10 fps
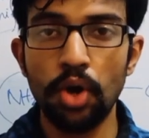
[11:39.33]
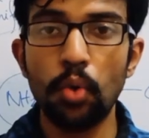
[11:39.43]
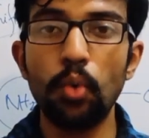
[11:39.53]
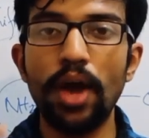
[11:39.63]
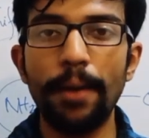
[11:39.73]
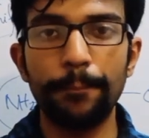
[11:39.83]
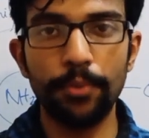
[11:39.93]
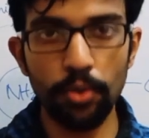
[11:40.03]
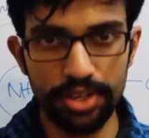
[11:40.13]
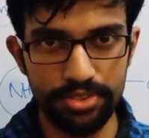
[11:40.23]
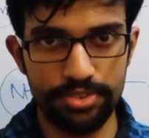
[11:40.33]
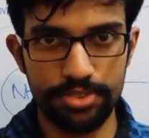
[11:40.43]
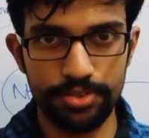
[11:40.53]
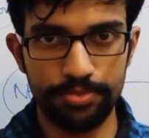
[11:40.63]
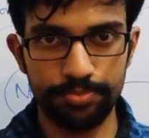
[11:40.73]
who have
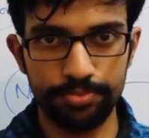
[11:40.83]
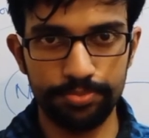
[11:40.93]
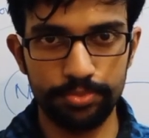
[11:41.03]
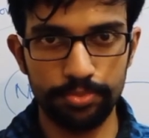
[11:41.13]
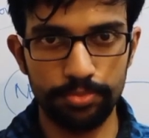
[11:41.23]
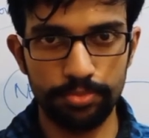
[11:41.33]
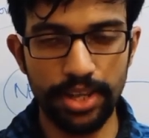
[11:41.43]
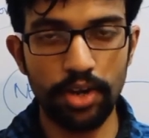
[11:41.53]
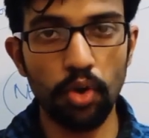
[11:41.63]
proteins, the